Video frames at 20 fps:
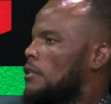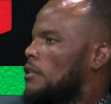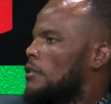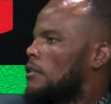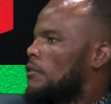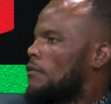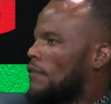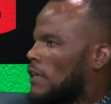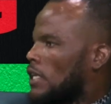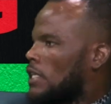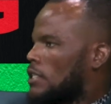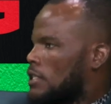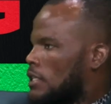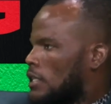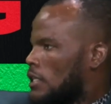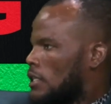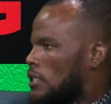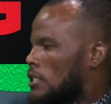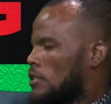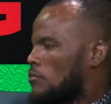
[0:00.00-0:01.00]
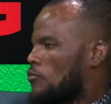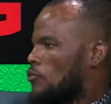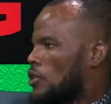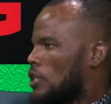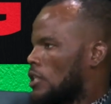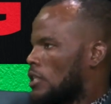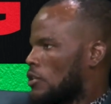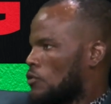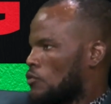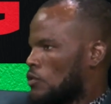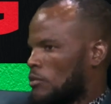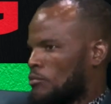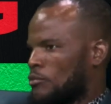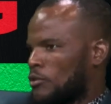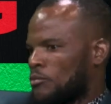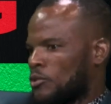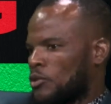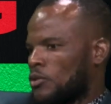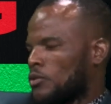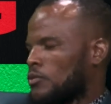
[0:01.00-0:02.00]
factionalism within the
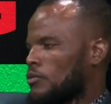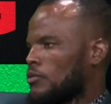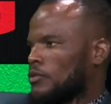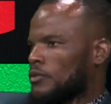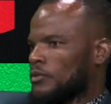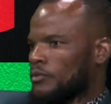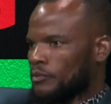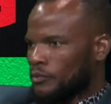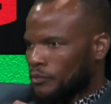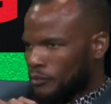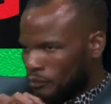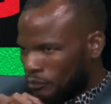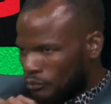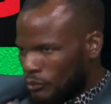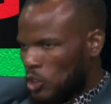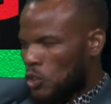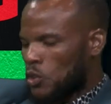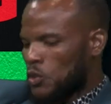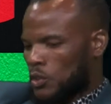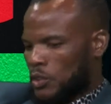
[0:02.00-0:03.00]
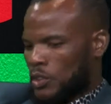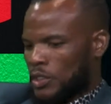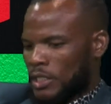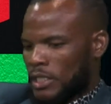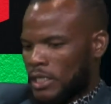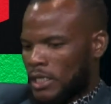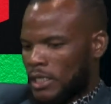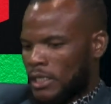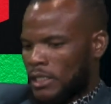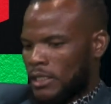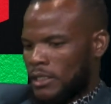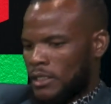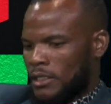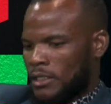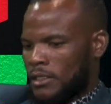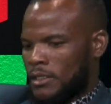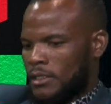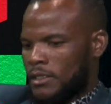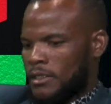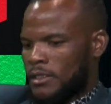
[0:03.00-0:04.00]
Swapo because
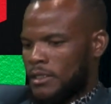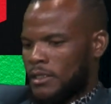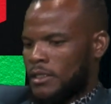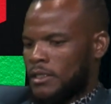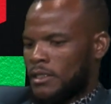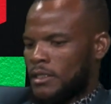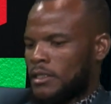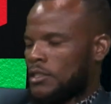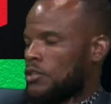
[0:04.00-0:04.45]
this